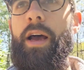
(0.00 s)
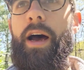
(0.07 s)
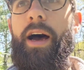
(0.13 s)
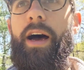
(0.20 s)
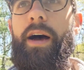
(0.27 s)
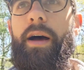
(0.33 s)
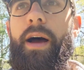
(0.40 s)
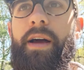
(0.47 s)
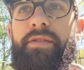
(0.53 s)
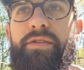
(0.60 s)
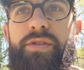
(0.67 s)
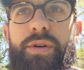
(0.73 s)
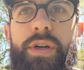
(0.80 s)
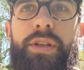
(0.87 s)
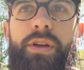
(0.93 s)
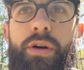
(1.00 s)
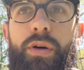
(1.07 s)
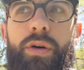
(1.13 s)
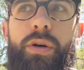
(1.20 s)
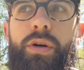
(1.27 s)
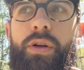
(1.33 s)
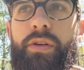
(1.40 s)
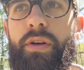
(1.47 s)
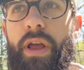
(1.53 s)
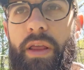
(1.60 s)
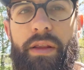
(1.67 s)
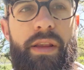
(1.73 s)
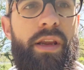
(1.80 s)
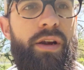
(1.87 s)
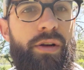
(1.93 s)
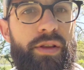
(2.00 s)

uh, I've drilled a hole near